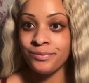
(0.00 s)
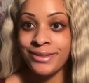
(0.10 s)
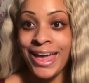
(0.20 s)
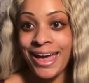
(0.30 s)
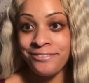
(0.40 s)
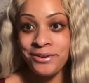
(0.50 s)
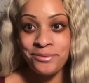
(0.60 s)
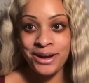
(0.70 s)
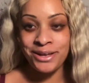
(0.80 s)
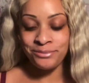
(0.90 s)
Hey
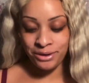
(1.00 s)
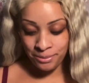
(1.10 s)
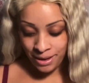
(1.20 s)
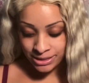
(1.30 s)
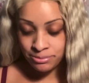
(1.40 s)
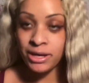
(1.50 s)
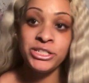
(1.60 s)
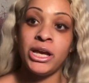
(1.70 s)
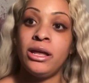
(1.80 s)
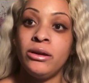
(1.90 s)
everyone, welcome back to my
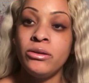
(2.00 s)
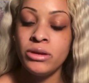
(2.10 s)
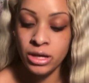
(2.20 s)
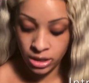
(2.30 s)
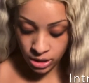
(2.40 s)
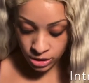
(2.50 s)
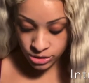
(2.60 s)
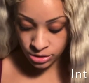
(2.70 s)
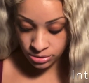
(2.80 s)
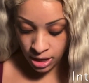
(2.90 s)
channel.
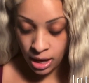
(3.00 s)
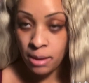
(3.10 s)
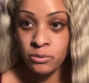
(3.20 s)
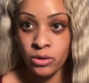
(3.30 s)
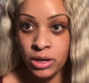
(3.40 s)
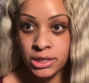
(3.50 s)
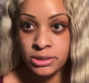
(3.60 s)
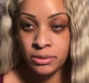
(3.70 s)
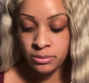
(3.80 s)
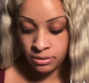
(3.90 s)
Today I'm going to
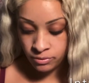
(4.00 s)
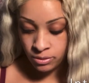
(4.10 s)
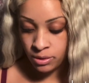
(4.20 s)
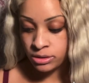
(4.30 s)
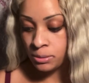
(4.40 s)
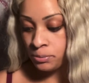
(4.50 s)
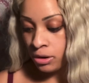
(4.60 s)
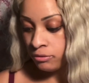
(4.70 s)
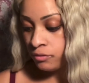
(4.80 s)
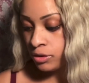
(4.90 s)
be reviewing the
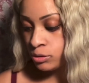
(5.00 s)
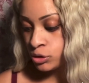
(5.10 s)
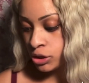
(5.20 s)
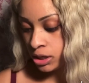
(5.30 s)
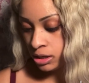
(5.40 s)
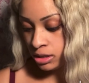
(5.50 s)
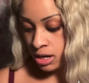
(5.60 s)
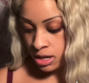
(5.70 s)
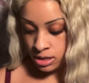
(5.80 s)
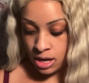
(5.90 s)
Profusion
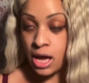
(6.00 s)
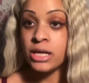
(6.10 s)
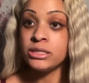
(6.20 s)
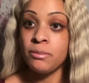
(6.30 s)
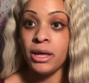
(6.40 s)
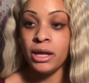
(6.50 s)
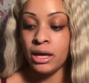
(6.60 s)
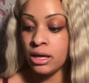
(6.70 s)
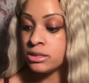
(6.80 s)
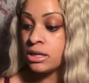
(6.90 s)

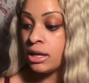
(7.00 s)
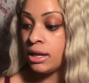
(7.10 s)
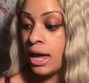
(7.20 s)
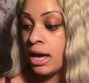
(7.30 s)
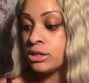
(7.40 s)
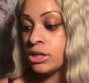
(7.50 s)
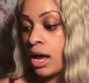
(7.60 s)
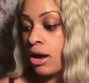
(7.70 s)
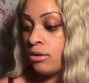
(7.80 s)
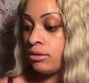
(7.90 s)
Cosmetics Lash
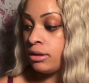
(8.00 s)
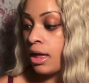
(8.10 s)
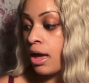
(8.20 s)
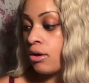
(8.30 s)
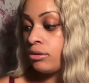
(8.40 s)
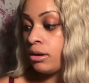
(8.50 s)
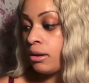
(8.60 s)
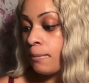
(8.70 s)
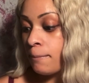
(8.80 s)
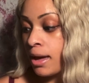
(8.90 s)
Out Loud
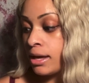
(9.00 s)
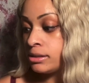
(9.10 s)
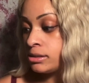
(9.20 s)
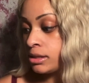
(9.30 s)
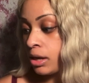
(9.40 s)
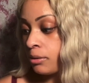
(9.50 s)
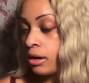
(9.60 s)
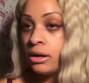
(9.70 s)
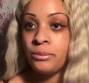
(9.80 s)
Mascara.